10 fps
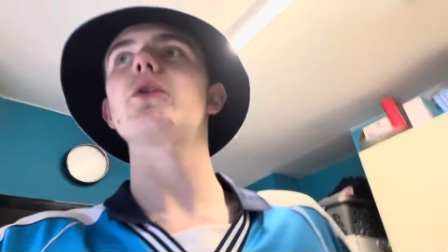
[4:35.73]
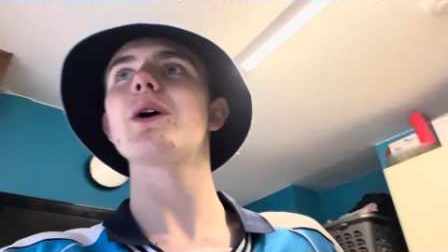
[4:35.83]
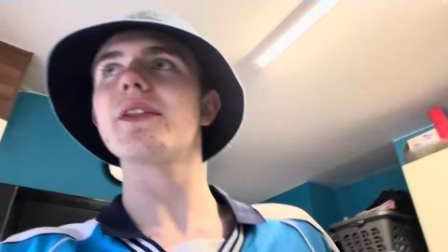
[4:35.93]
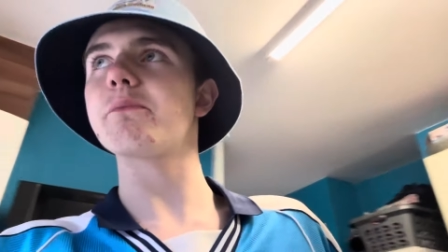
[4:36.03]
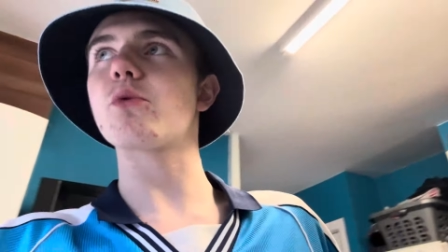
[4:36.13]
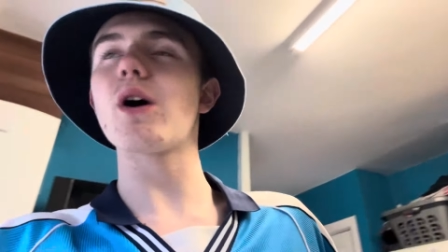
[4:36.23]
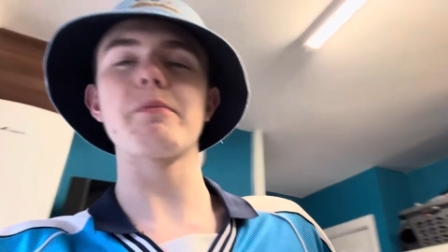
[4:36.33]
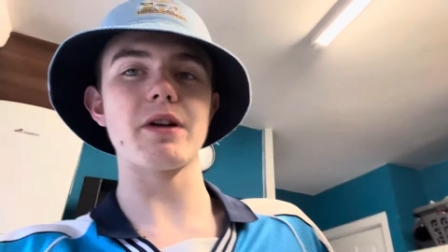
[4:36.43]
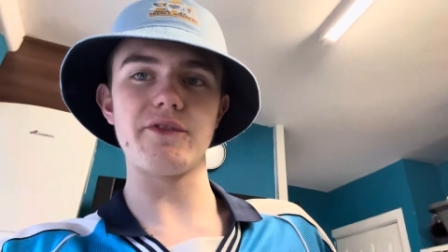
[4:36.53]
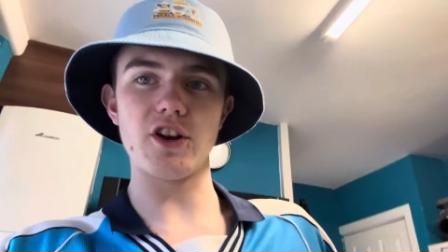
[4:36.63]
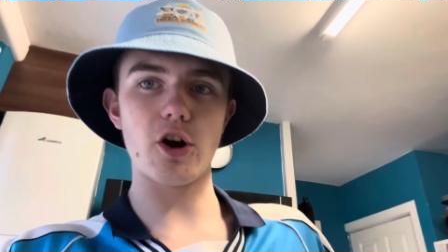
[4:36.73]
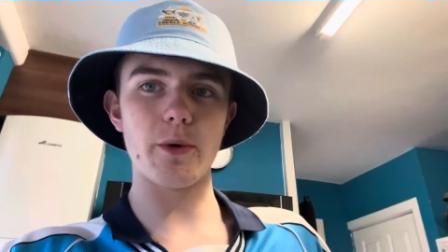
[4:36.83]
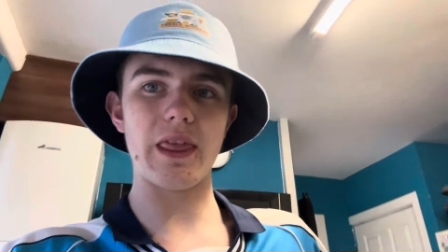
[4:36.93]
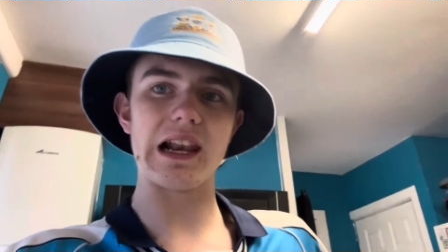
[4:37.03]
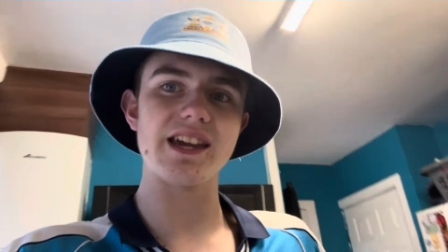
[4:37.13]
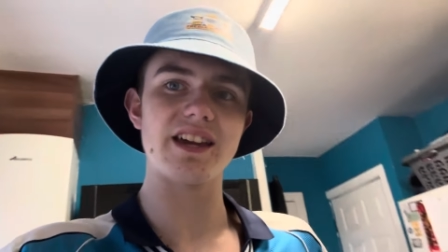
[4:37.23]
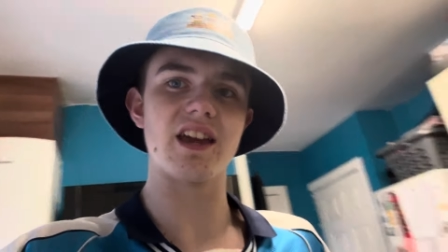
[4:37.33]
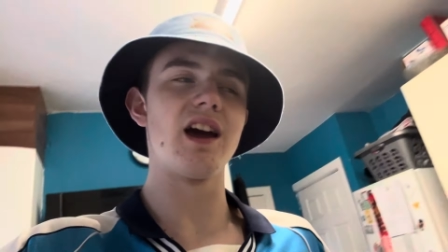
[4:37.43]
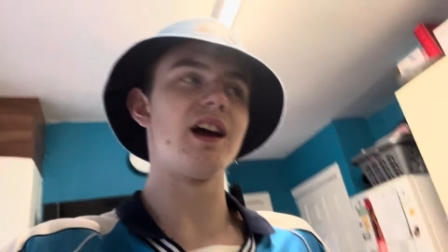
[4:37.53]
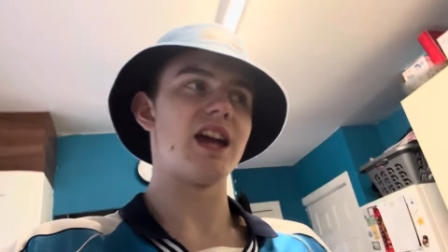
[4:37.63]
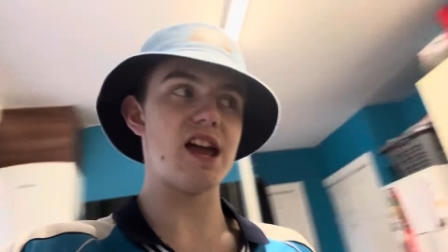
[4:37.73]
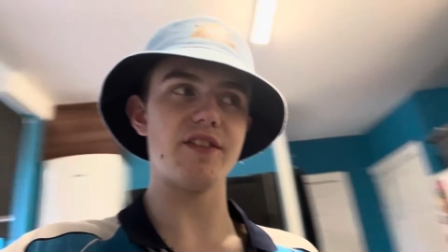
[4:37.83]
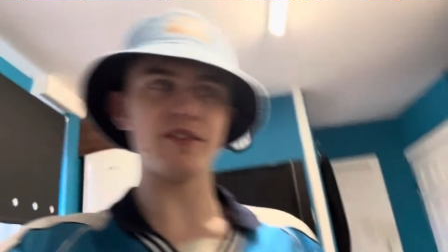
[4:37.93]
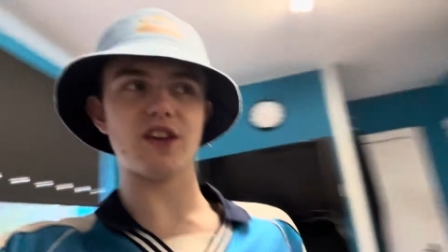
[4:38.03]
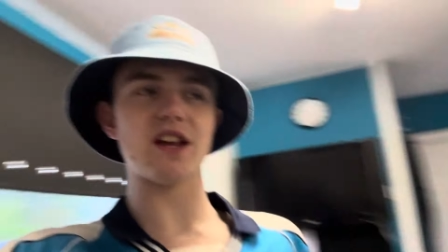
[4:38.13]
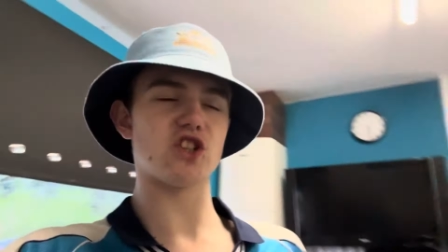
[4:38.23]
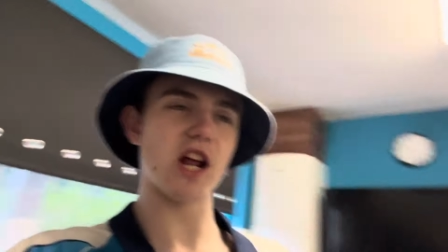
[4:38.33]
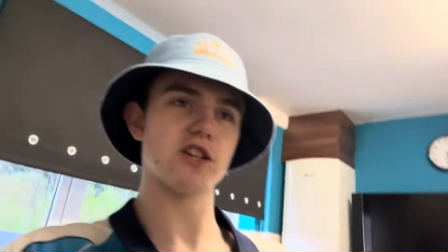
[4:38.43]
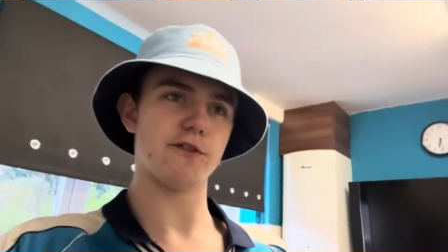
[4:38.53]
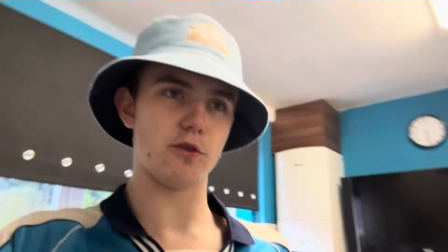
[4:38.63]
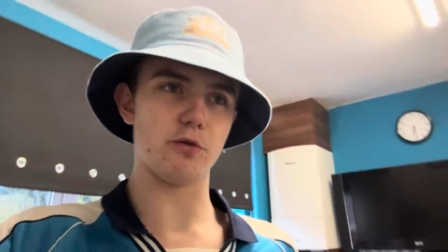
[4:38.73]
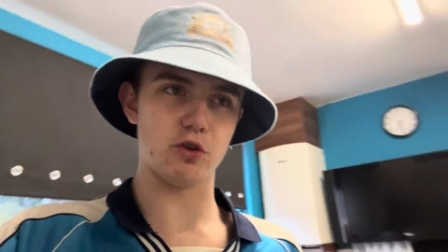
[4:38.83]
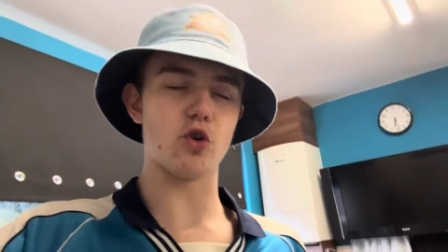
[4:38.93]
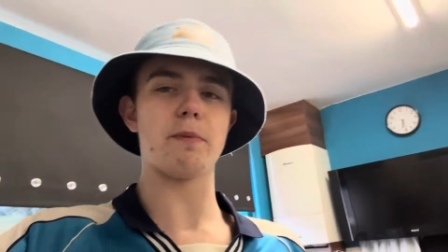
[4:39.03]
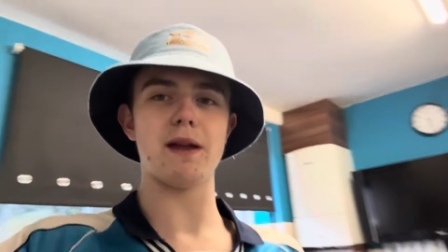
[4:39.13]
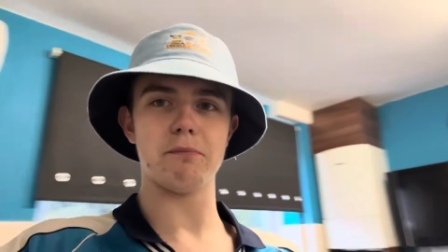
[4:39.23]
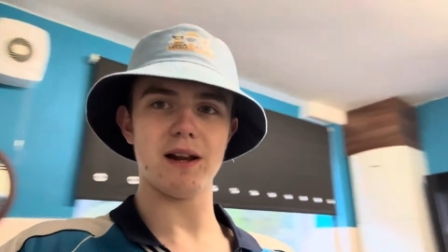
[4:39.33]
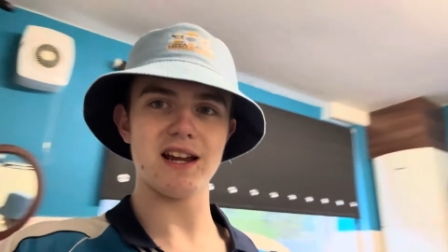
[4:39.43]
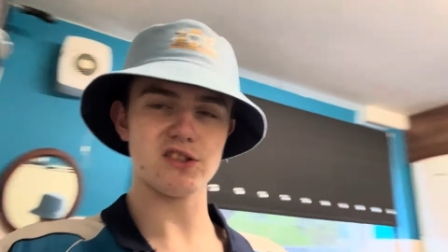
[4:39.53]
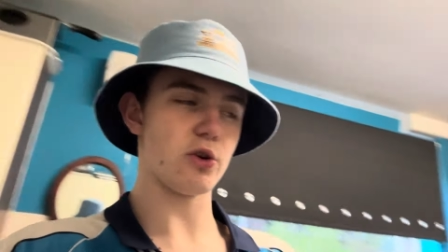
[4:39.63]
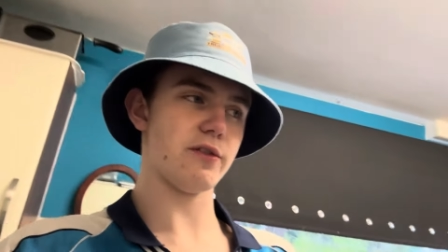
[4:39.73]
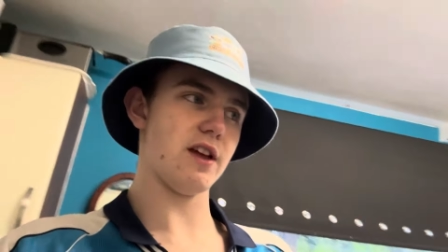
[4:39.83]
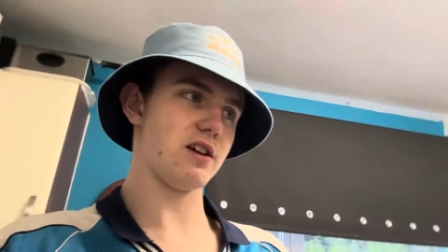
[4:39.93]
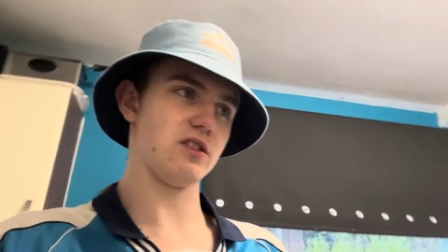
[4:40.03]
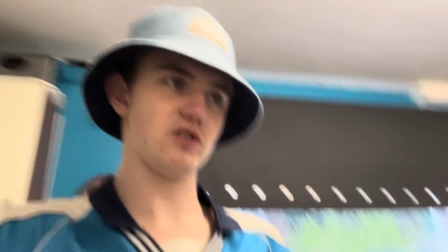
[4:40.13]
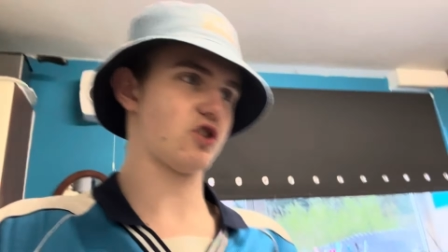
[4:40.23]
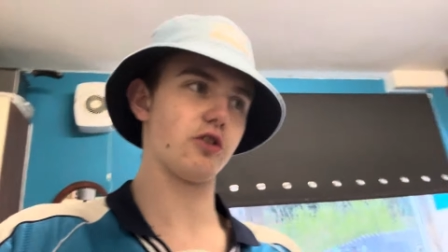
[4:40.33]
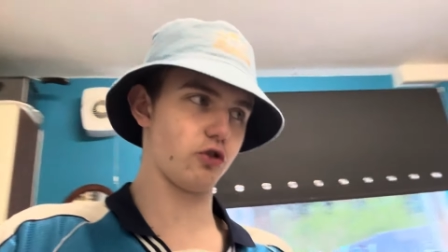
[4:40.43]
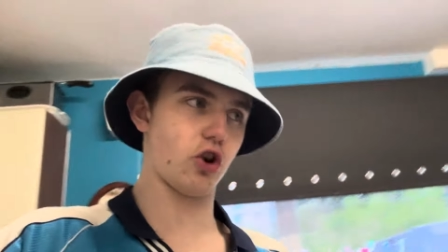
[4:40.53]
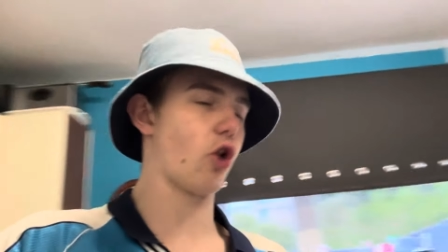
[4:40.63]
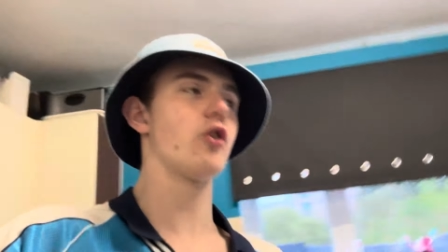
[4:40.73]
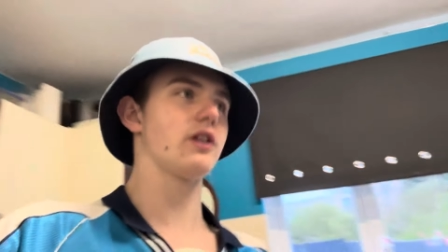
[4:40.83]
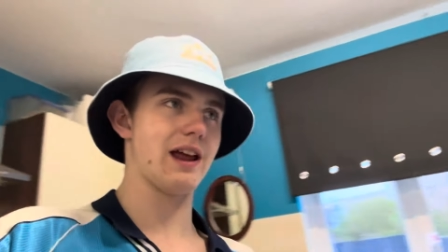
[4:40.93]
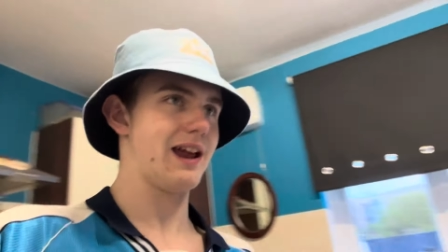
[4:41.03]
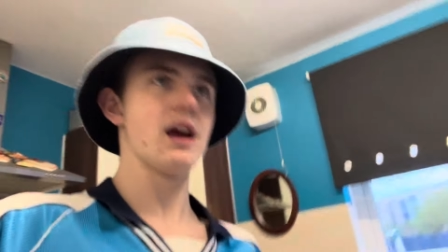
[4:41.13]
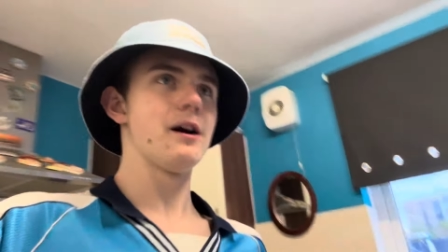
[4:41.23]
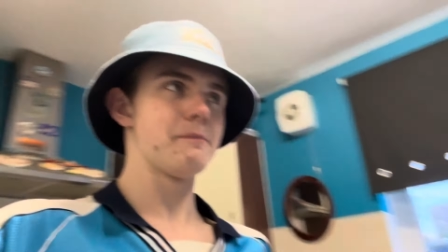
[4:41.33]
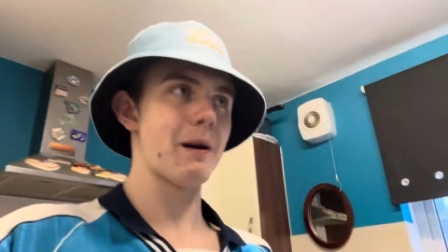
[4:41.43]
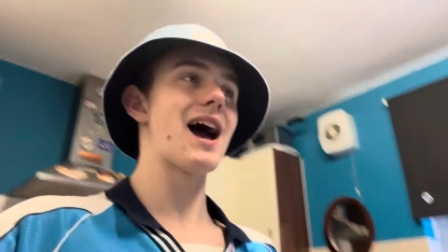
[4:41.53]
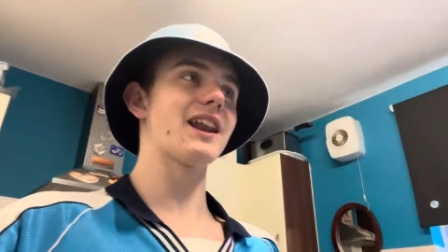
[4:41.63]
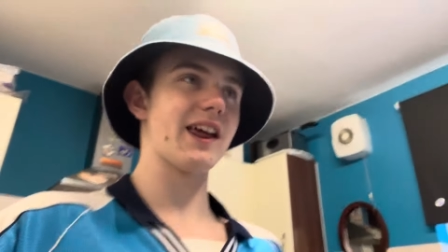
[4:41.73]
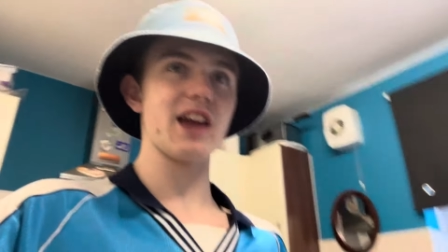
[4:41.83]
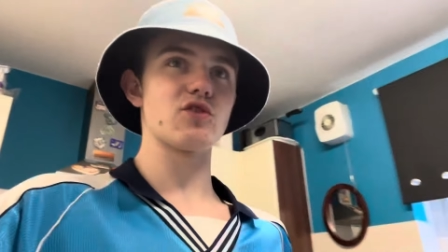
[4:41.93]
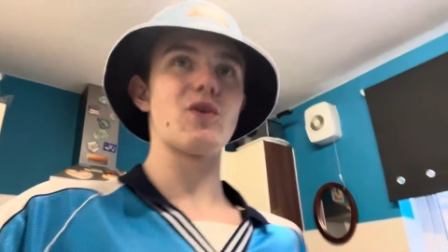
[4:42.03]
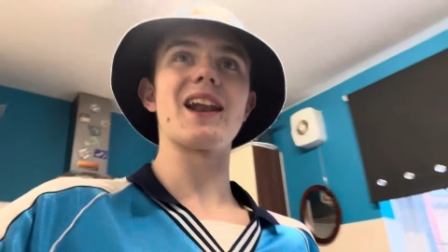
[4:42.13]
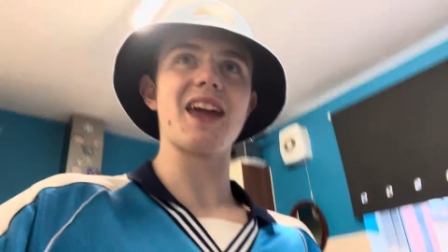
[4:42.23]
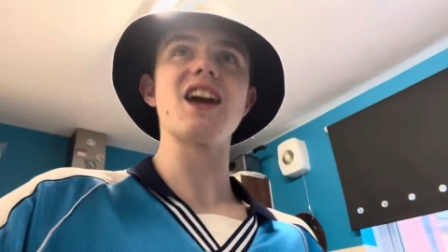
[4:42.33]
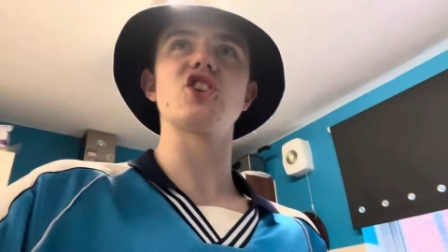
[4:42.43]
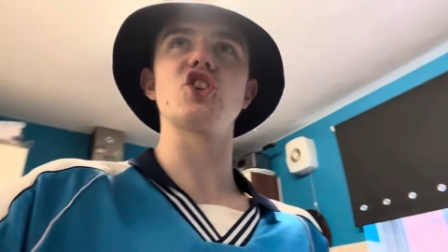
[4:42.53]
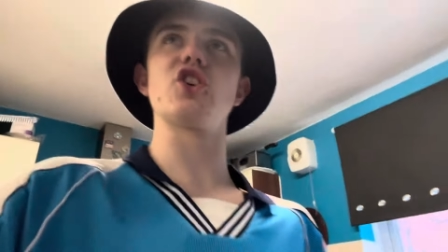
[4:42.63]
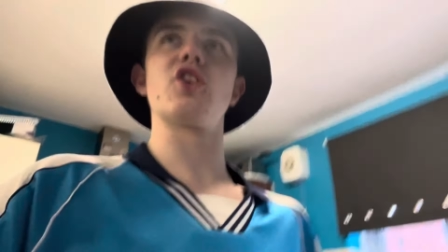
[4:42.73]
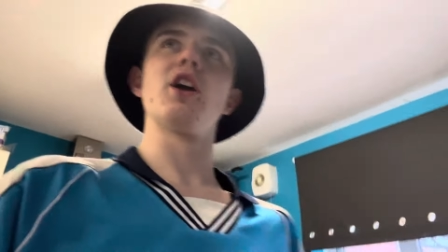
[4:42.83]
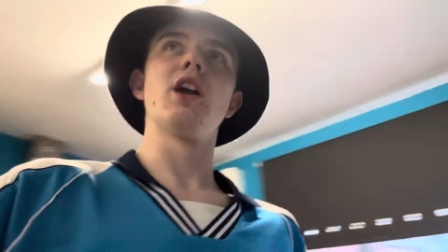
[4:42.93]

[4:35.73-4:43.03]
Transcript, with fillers: Where where Brentford are in the league, even if they're challenging for European place or if they're currently battling against relegation,